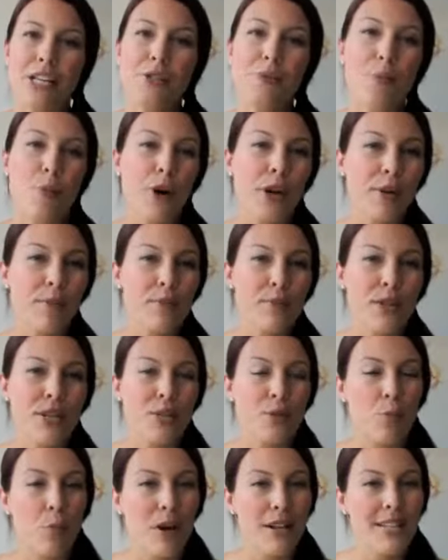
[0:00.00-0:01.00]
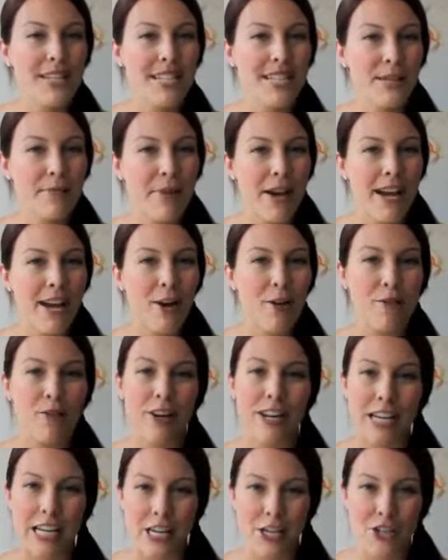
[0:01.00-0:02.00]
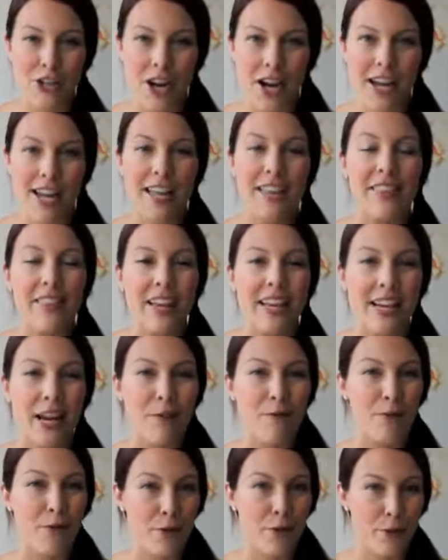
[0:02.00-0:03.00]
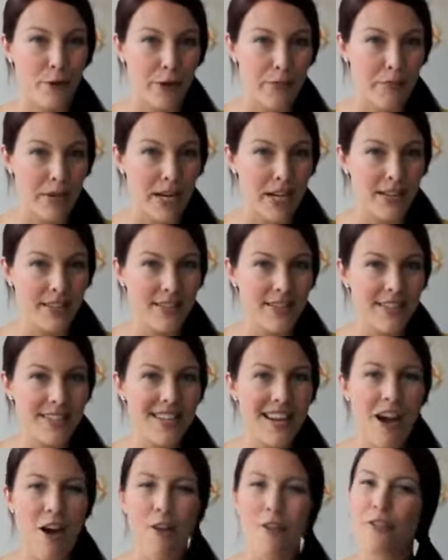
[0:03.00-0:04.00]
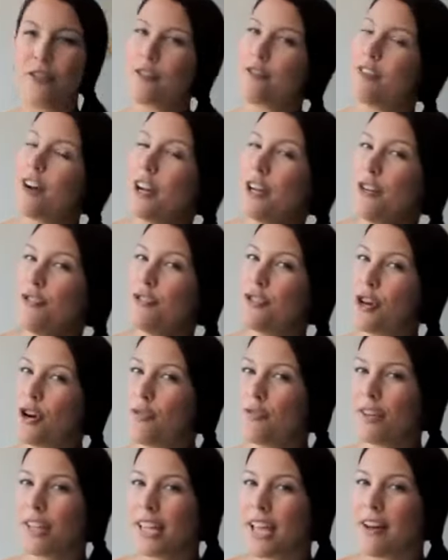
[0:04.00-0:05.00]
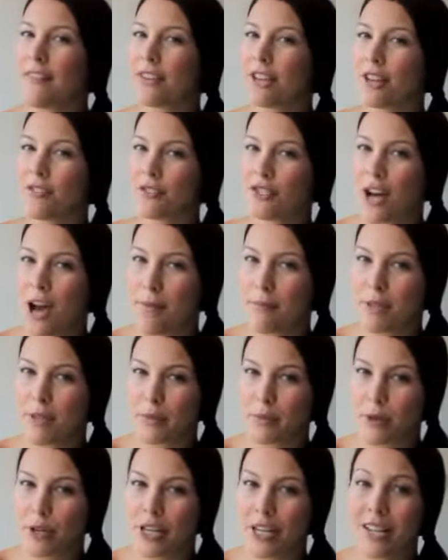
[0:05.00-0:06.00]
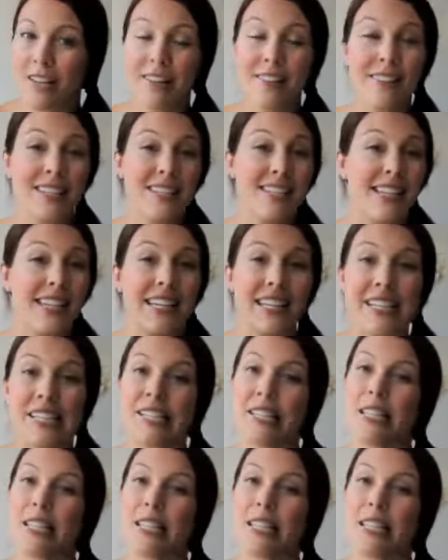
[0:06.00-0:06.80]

Each morning, place one tea bag over each eye and lay down for thirty minutes. Now, if you find you don't really have enough time in the morning, this can